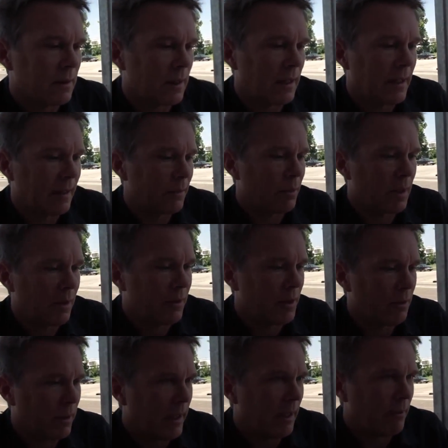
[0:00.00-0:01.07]
I guess we'll give it
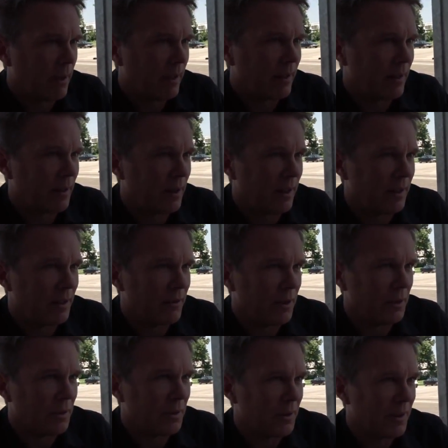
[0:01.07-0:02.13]
away, right, in the
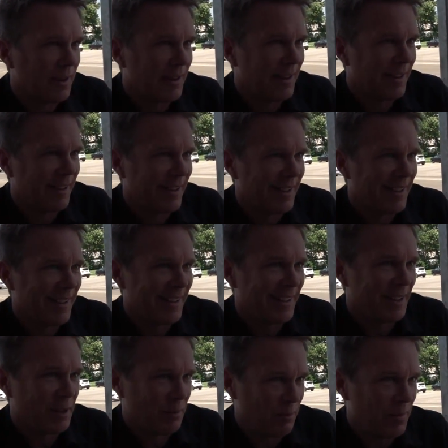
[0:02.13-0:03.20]
interview.
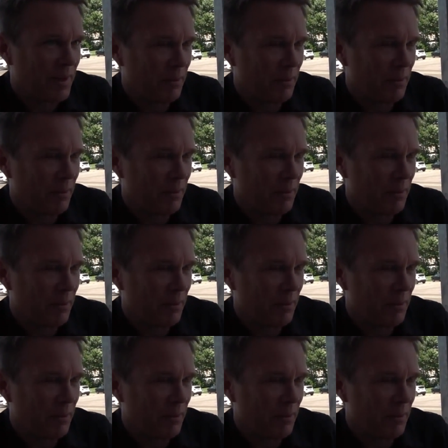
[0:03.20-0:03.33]
The